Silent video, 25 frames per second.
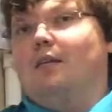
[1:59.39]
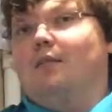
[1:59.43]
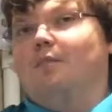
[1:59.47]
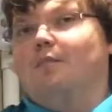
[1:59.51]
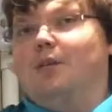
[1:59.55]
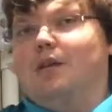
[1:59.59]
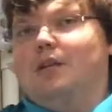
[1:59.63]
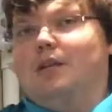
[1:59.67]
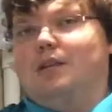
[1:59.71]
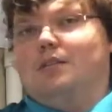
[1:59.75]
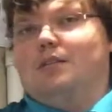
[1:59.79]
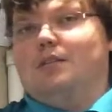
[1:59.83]

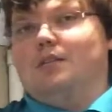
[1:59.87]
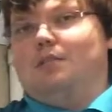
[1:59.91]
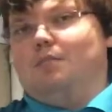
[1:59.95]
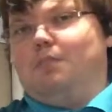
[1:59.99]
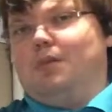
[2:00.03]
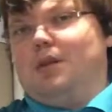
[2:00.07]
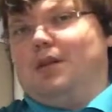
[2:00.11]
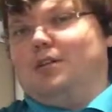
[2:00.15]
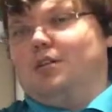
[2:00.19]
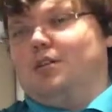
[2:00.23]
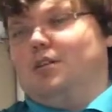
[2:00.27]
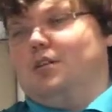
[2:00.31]
because of the
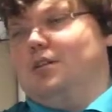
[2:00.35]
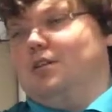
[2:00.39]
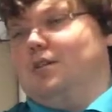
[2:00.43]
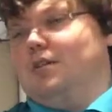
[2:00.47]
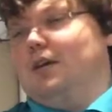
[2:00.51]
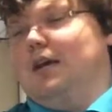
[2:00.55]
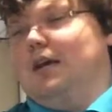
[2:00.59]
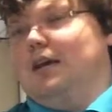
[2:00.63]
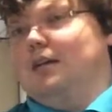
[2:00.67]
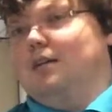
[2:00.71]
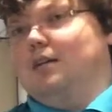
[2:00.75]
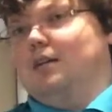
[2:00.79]
picture you
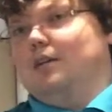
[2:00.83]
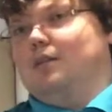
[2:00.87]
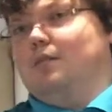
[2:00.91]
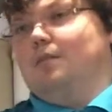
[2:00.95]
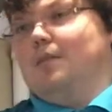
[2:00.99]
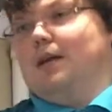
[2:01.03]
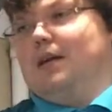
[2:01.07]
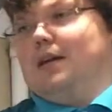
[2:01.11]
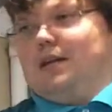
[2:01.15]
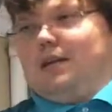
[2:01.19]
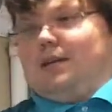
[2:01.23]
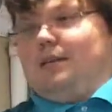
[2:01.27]
had in your
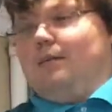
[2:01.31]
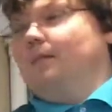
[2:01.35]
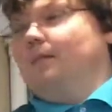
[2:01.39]
mind.